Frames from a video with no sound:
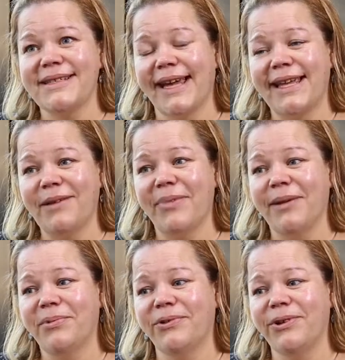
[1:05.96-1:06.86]
taking
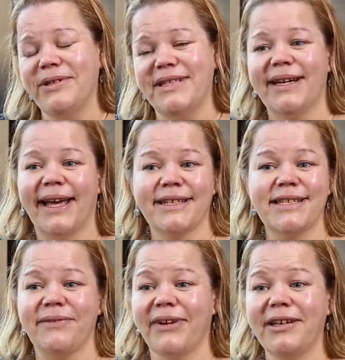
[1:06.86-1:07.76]
people who didn't
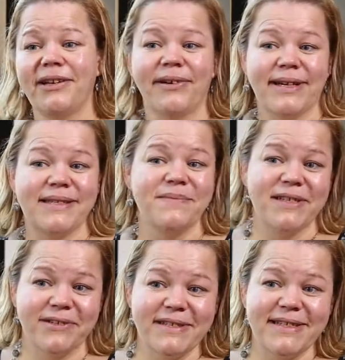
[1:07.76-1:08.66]
actually recognise
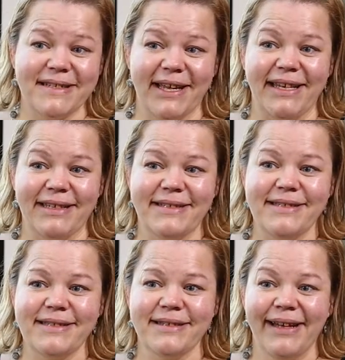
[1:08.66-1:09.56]
themselves as
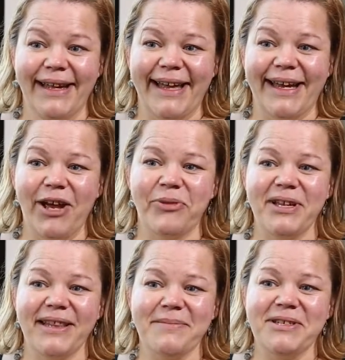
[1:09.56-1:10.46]
leaders and
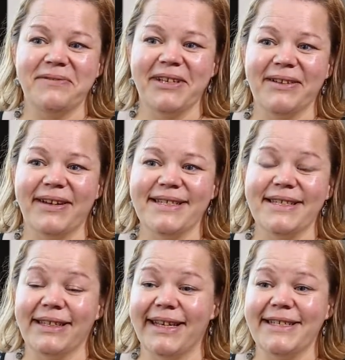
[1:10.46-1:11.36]
helping them to realise
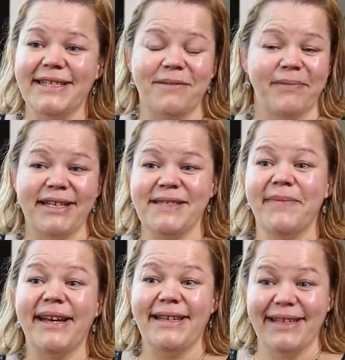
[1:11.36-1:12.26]
that leadership means
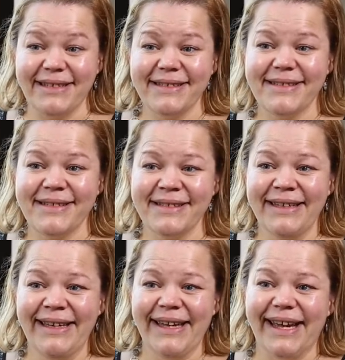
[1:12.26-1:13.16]
many things
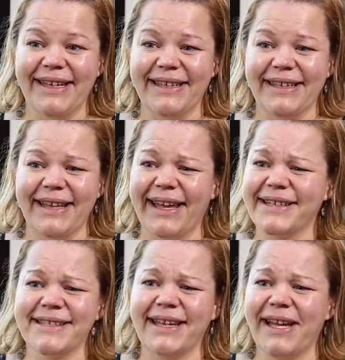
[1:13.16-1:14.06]
and that they
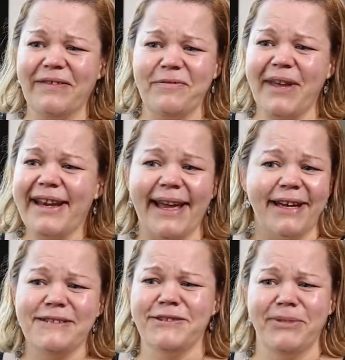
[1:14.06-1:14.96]
actually have many
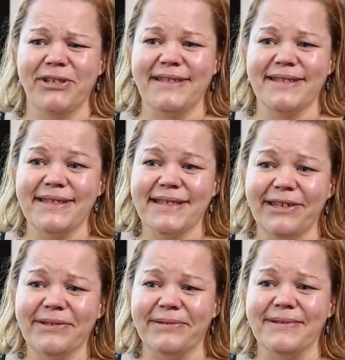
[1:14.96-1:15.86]
attributes and
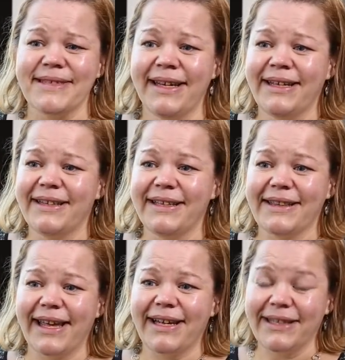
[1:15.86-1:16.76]
skills that
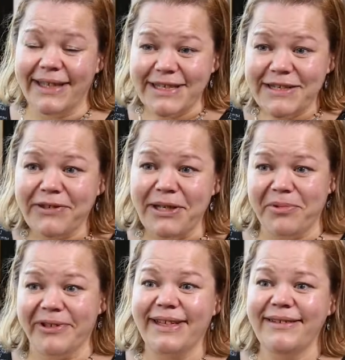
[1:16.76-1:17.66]
they collectively
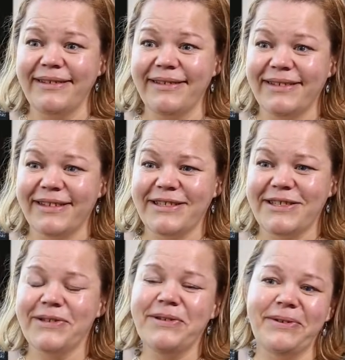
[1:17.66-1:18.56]
bring
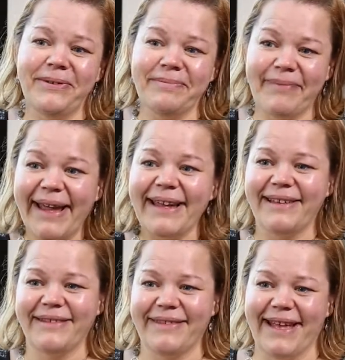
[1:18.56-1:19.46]
to
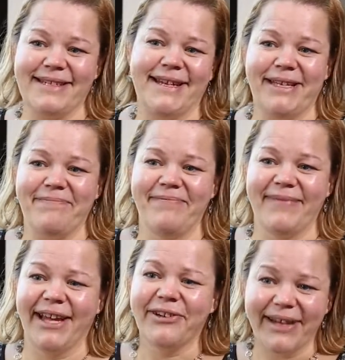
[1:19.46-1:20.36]
make that team
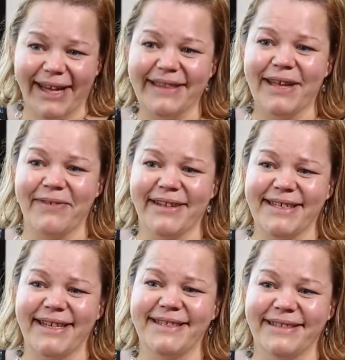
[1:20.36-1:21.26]
and create that
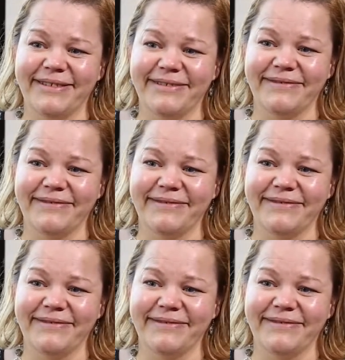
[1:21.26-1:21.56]
foundation.